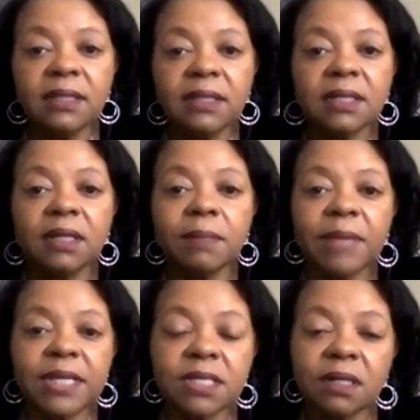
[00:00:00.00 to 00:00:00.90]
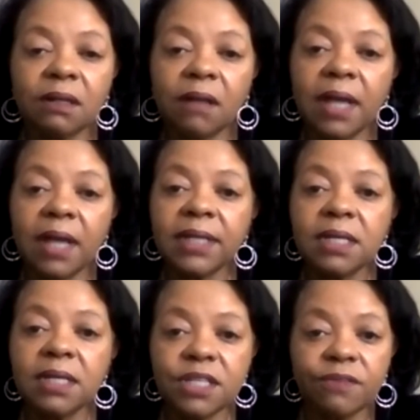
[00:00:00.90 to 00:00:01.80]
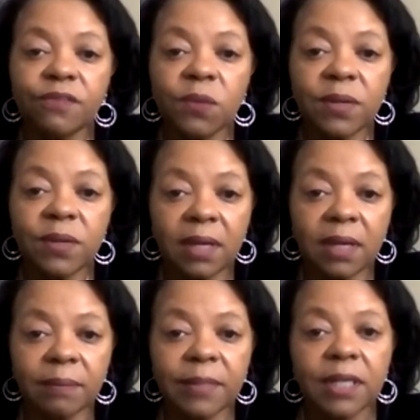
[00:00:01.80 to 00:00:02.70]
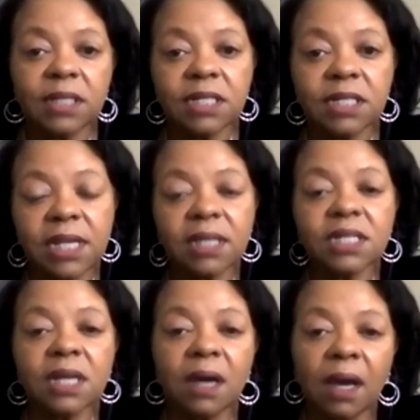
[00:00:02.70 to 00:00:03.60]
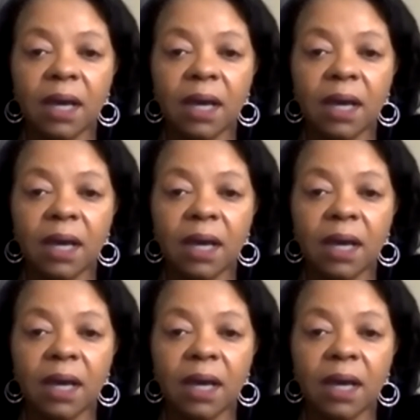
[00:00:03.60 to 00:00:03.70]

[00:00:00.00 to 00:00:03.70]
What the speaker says: I think that it makes it a lot easier for them to take